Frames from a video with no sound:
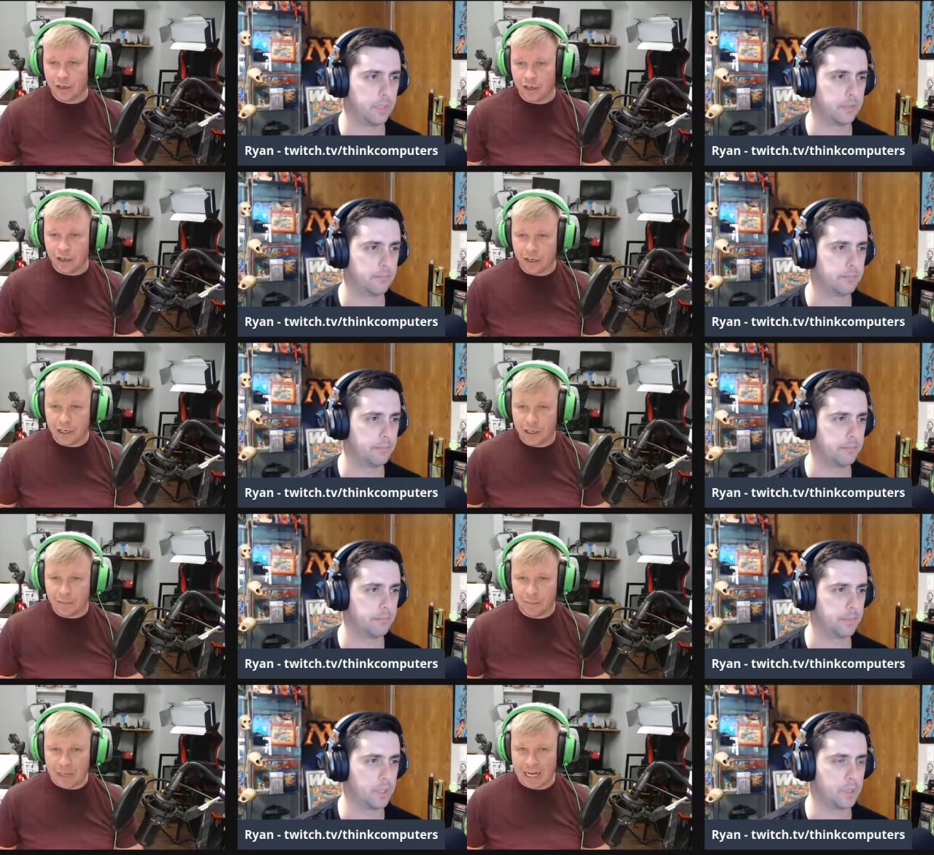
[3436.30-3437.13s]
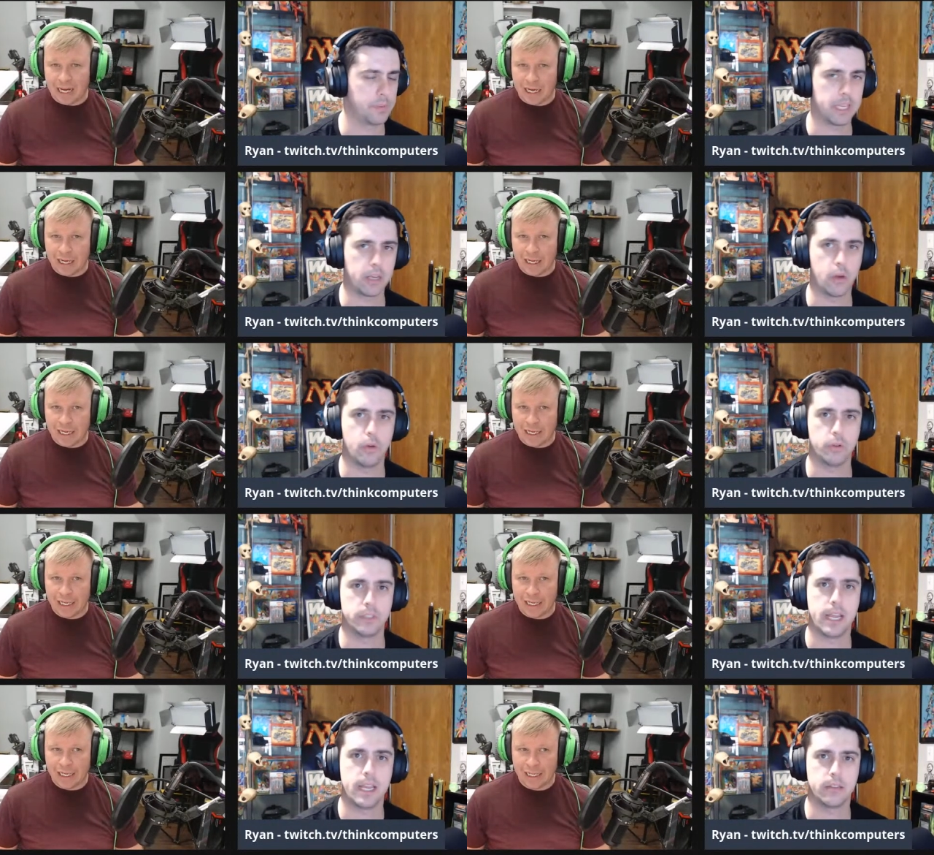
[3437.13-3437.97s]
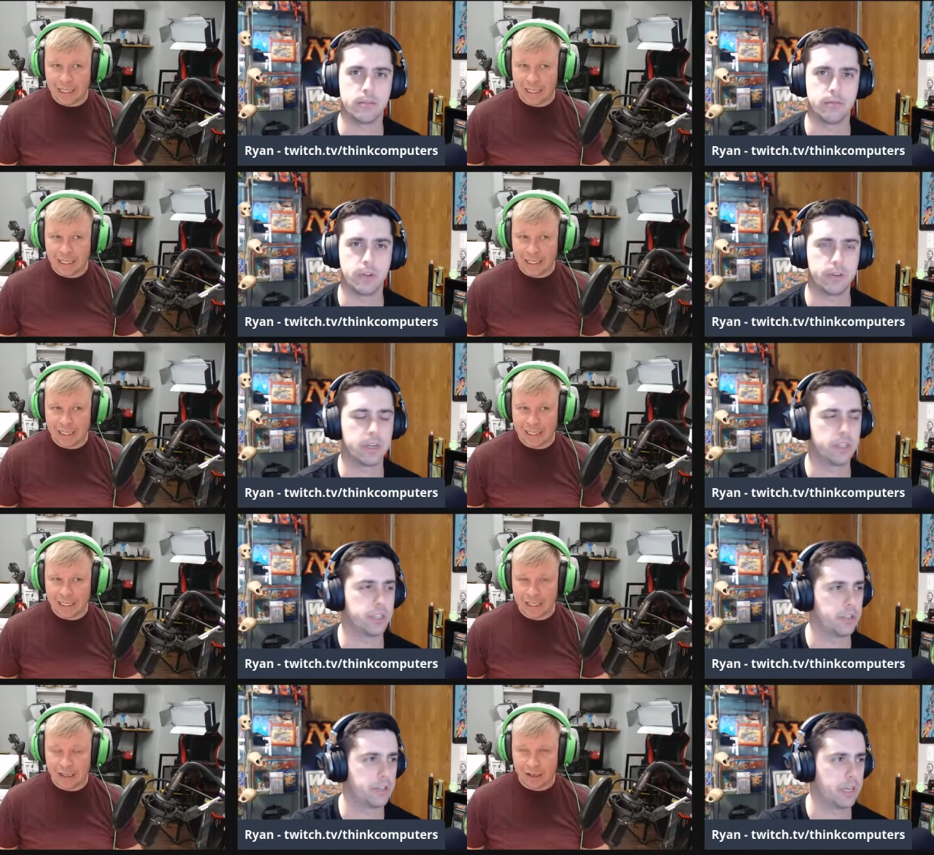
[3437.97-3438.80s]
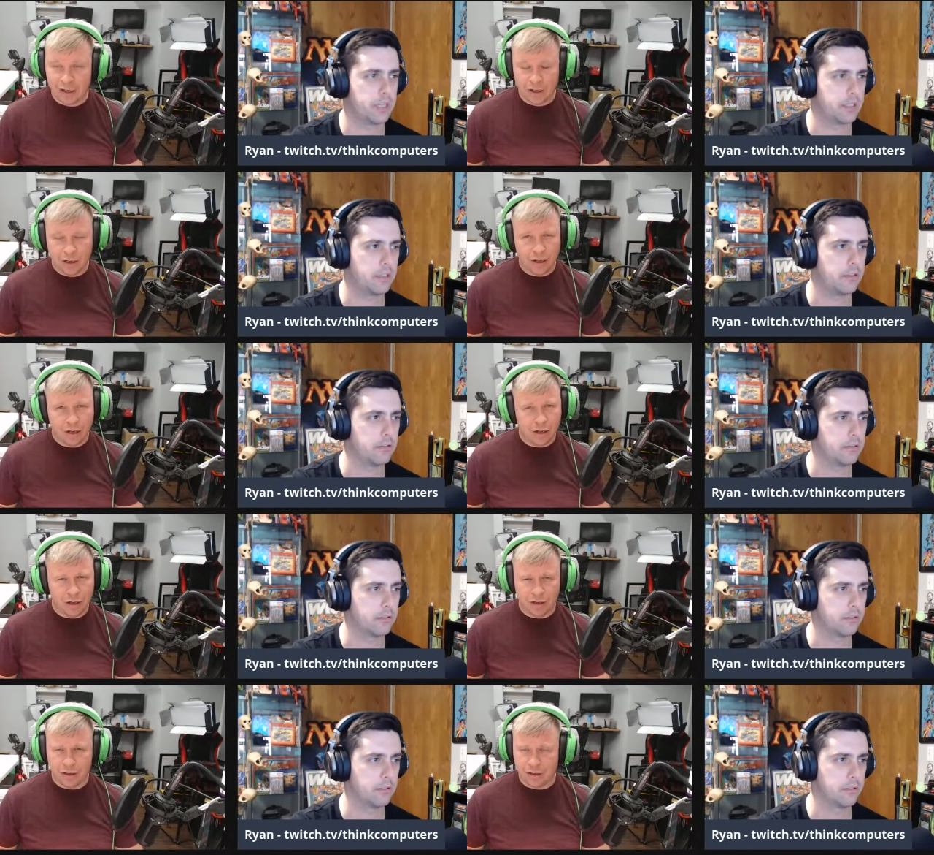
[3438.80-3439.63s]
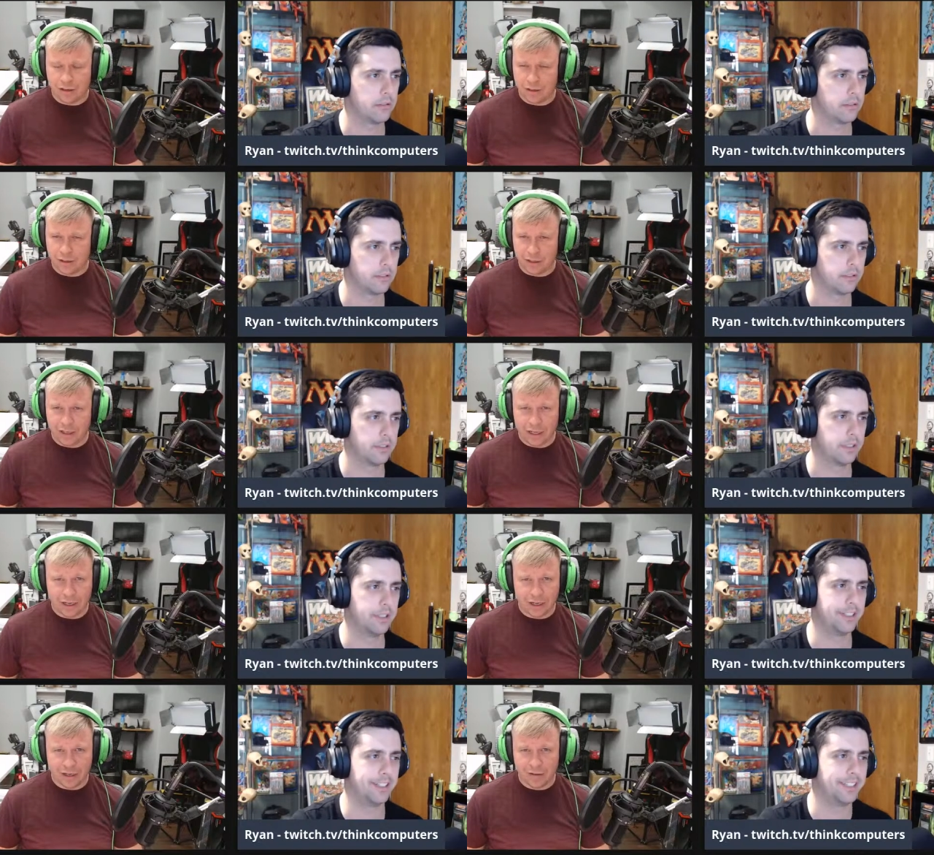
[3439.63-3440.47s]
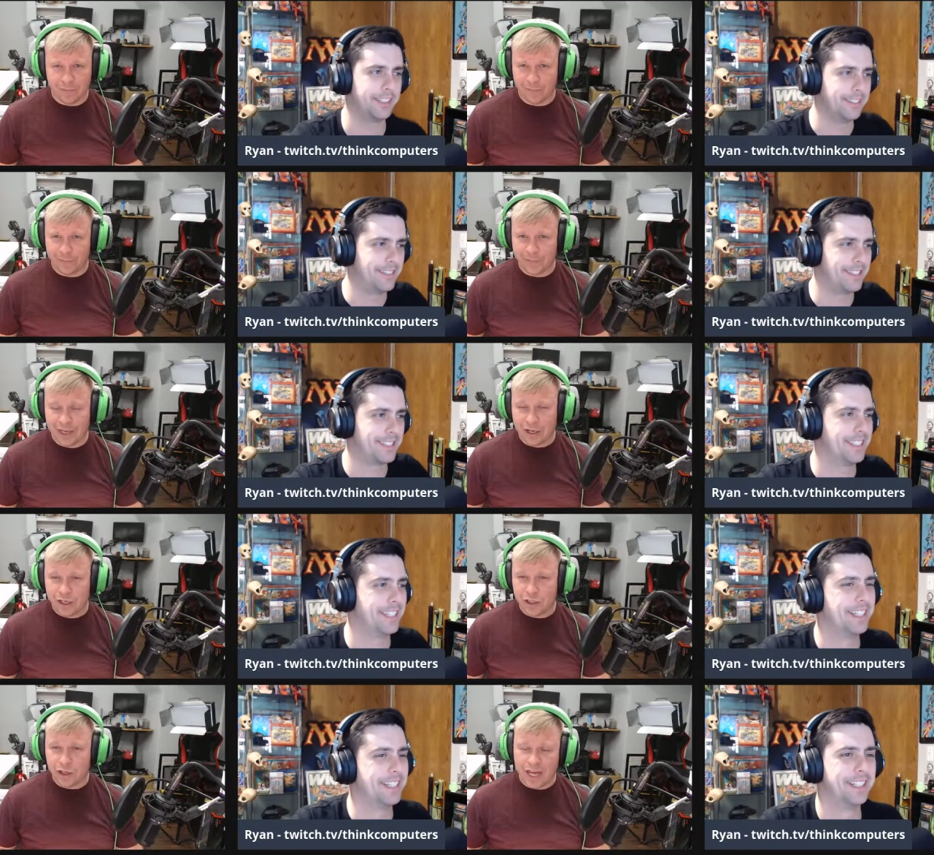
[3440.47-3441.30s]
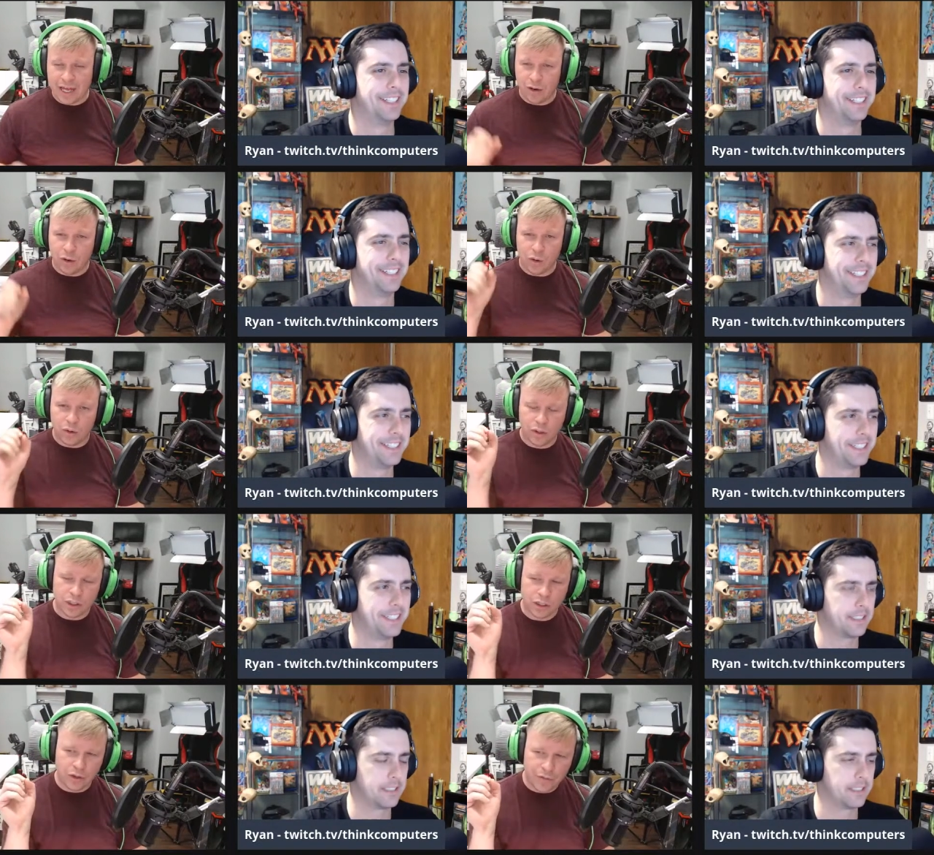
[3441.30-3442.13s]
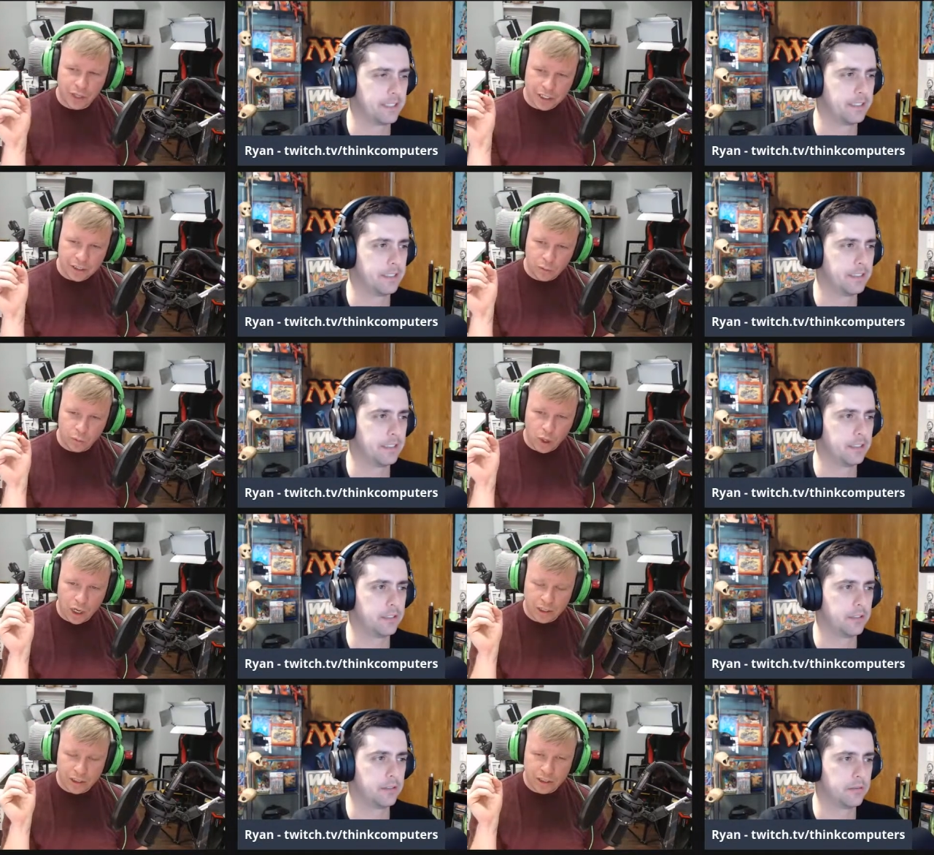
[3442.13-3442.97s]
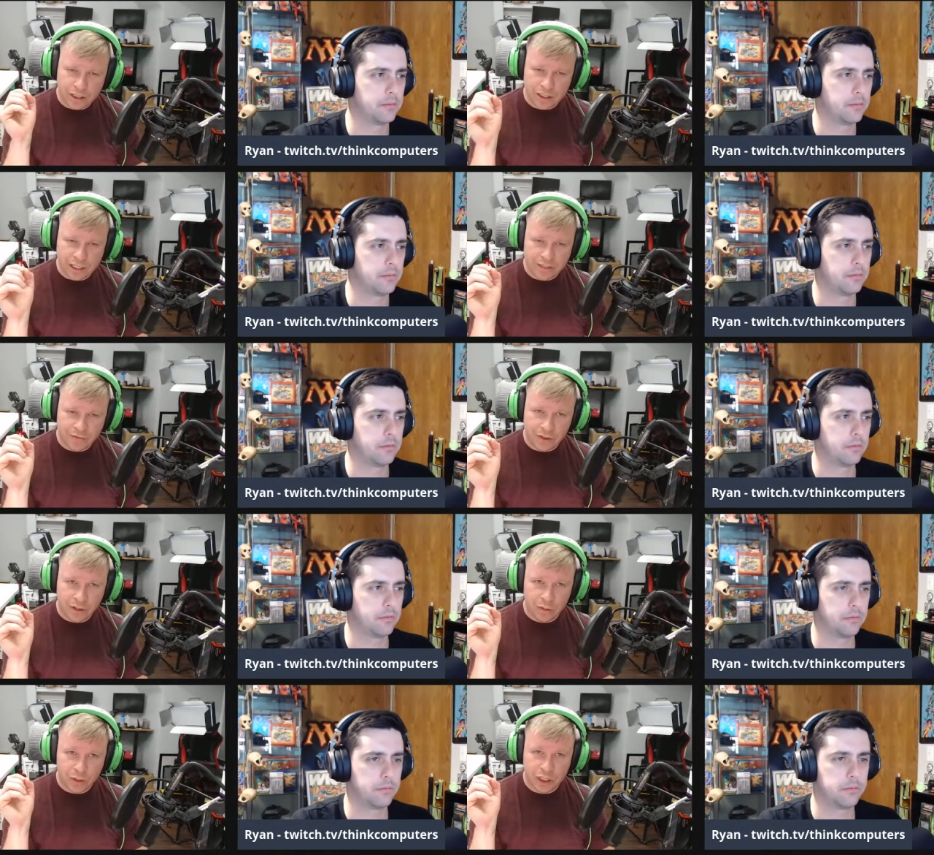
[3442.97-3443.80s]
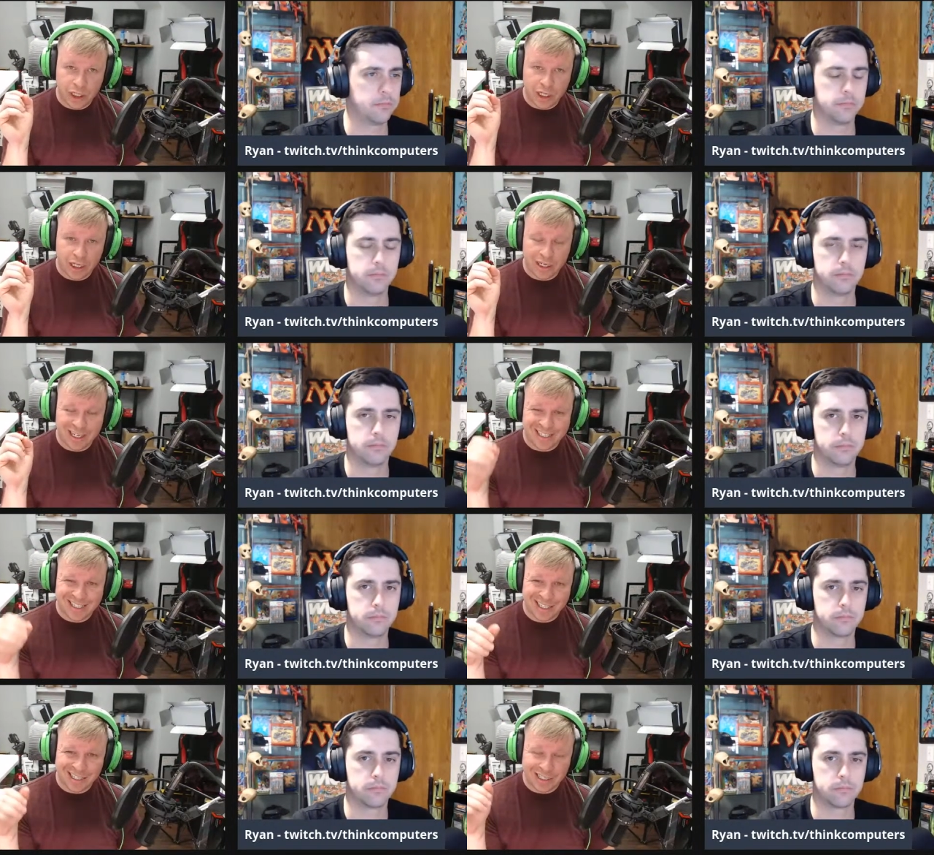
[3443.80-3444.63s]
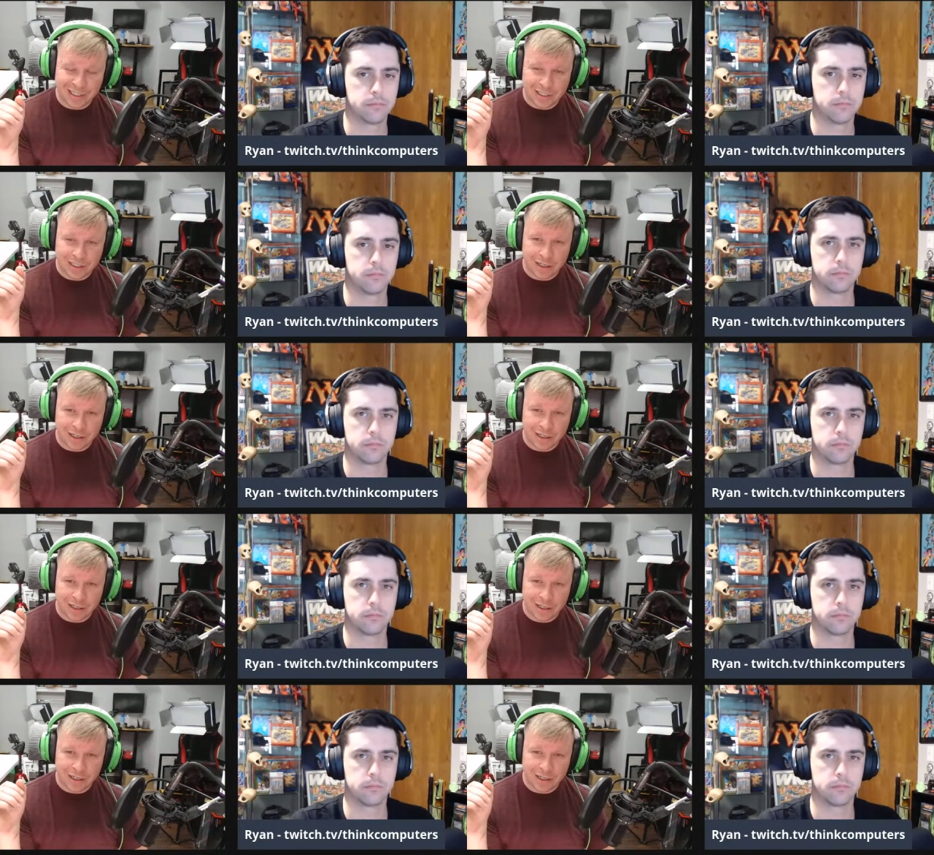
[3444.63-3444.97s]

Speaker 1: Yeah. You spent like a whole day rearranging your desk, didn't you?
Speaker 2: Oh yeah. So if you guys watch the desk video, which again is linked,